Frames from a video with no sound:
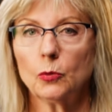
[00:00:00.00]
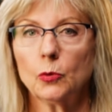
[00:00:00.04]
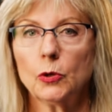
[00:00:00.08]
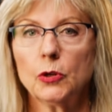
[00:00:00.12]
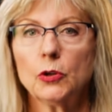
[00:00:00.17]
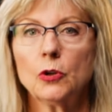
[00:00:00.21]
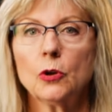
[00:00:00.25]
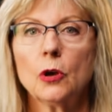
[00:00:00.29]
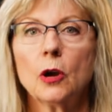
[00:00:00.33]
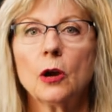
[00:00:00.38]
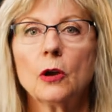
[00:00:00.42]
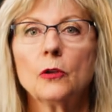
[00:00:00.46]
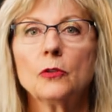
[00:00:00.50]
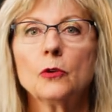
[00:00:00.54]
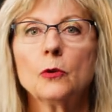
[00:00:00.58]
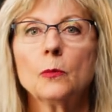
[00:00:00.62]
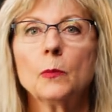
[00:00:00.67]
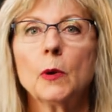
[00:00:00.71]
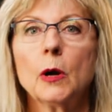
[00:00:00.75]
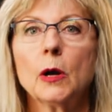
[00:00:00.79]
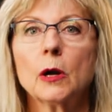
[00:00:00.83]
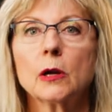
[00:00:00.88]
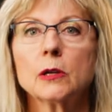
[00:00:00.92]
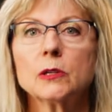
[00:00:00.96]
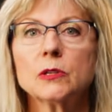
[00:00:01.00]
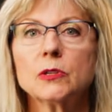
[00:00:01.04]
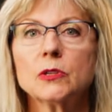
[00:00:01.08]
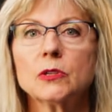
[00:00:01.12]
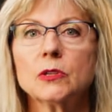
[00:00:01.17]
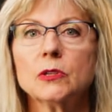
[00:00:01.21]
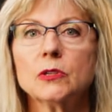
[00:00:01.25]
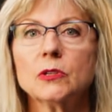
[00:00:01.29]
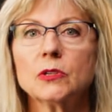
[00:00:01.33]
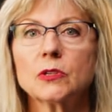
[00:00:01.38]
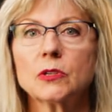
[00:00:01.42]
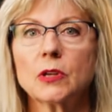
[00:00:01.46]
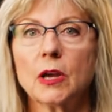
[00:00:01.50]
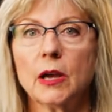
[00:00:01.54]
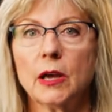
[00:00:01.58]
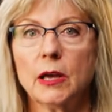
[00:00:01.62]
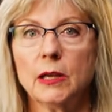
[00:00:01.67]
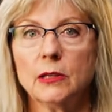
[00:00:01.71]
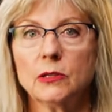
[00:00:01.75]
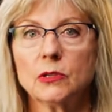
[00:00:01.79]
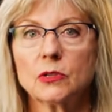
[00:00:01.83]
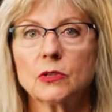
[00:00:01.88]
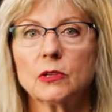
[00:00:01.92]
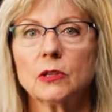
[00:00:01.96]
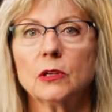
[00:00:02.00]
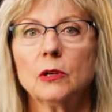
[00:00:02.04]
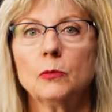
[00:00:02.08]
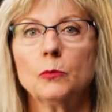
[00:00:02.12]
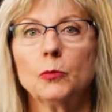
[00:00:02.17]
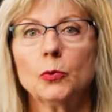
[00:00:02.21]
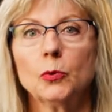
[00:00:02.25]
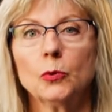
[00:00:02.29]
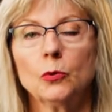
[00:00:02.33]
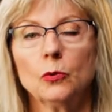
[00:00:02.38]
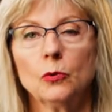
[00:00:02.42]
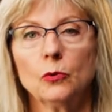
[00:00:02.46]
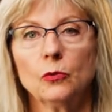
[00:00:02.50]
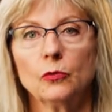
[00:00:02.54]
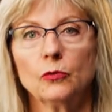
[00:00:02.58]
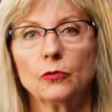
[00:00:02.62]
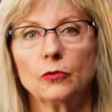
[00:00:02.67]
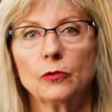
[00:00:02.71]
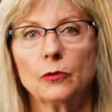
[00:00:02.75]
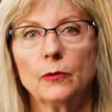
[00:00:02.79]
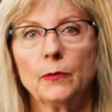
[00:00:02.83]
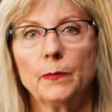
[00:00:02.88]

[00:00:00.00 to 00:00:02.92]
when your other Parkinson's signs improve.